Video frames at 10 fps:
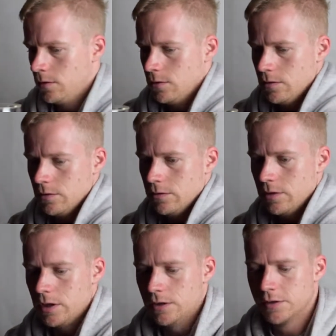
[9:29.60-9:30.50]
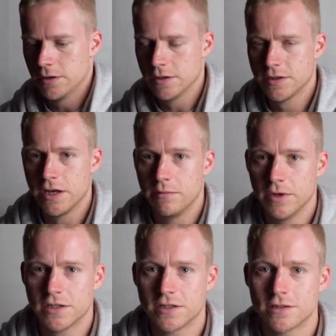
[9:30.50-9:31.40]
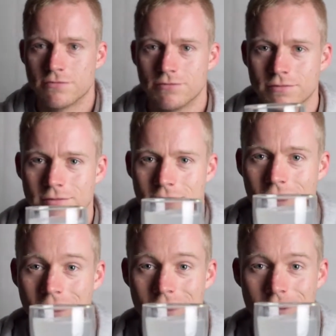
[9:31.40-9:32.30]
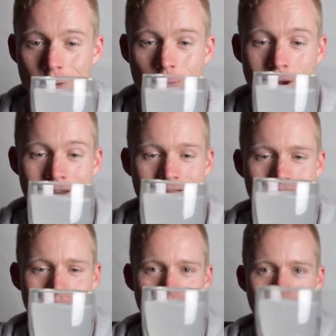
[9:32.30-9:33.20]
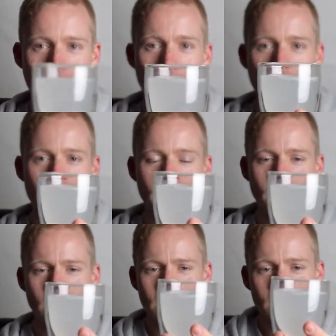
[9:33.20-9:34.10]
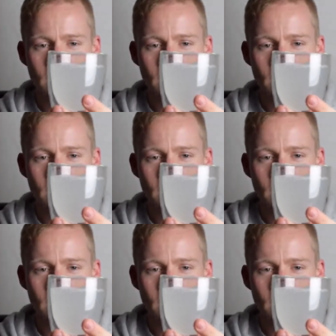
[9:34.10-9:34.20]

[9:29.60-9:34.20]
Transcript: Alright, so you can see it mixes clear, opaque watercolor.